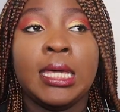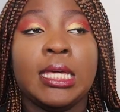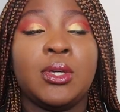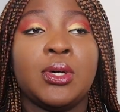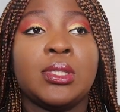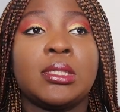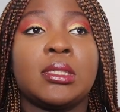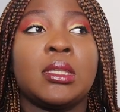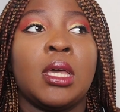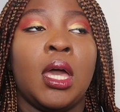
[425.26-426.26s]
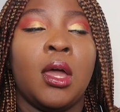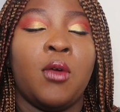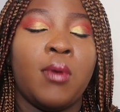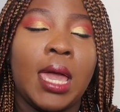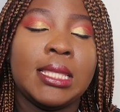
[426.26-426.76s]
It goes
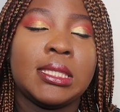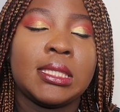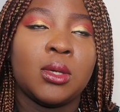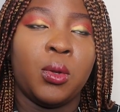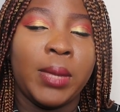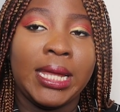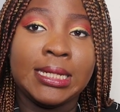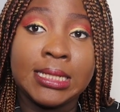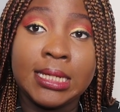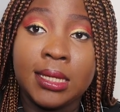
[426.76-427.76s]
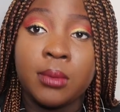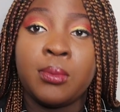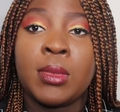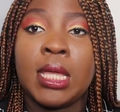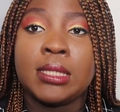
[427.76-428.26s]
right on my
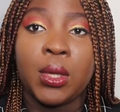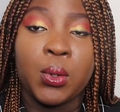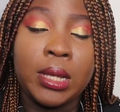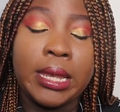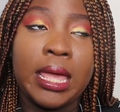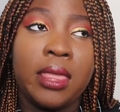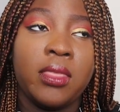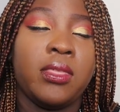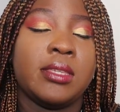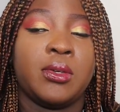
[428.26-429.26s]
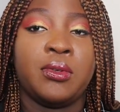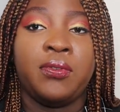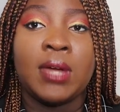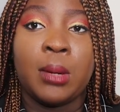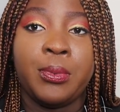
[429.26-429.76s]
knee. It's a good length, it's a good
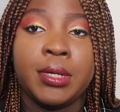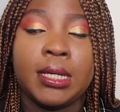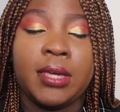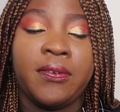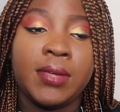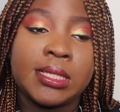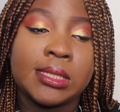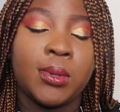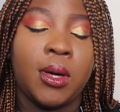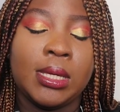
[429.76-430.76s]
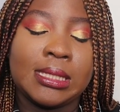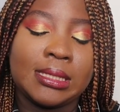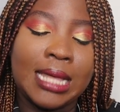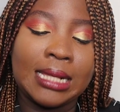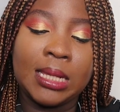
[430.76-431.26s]
fabric, it fits well. It's
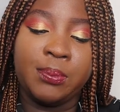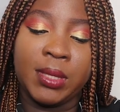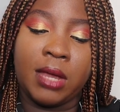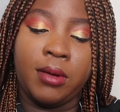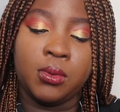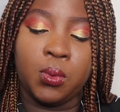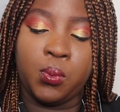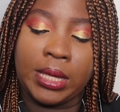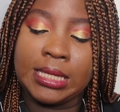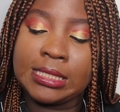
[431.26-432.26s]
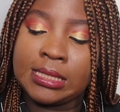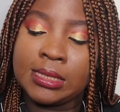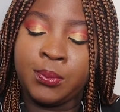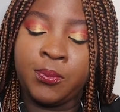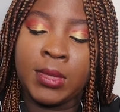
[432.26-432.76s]
slightly big around the waist
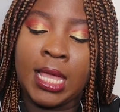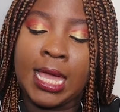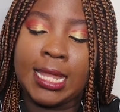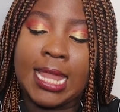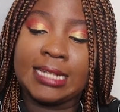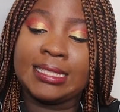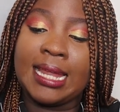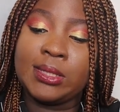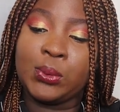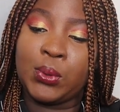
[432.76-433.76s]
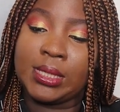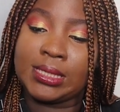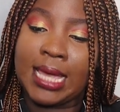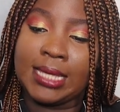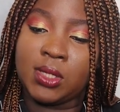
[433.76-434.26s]
and I decided to go a
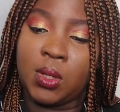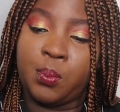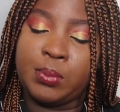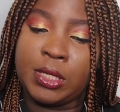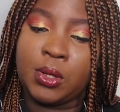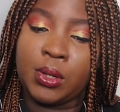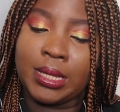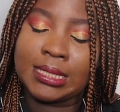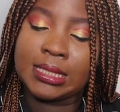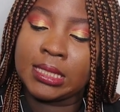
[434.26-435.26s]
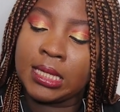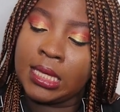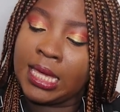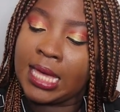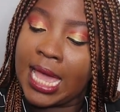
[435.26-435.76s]
size up because
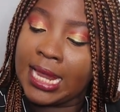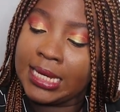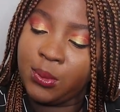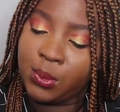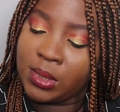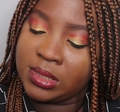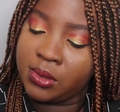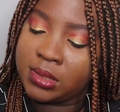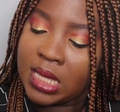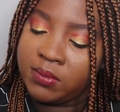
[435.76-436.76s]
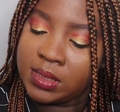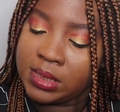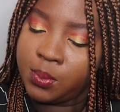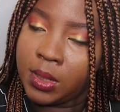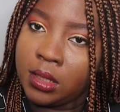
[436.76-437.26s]
I knew it wasn't going to have a
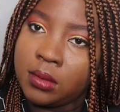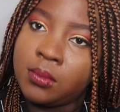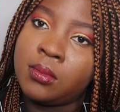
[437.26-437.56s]
zipper,